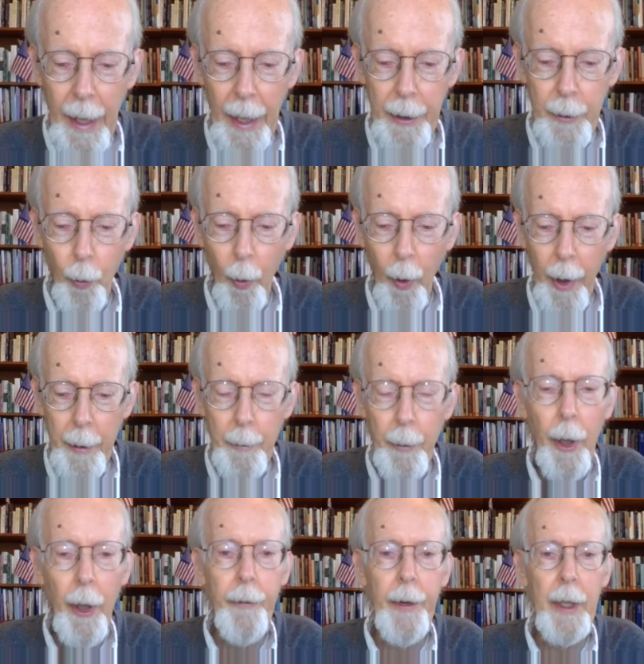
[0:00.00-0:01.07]
as one
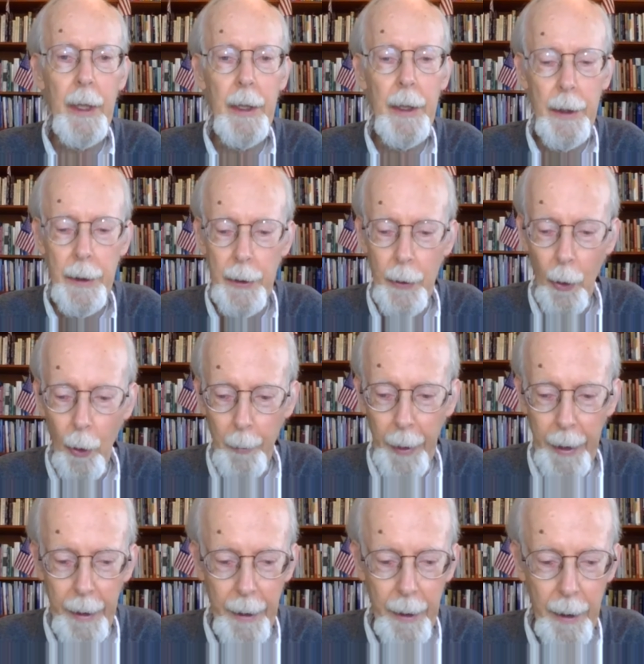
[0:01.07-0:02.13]
perfect
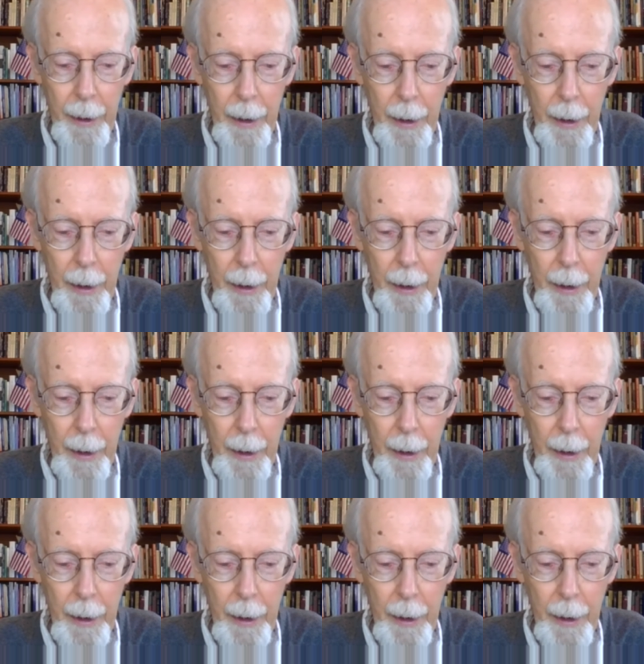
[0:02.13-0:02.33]
soulmate.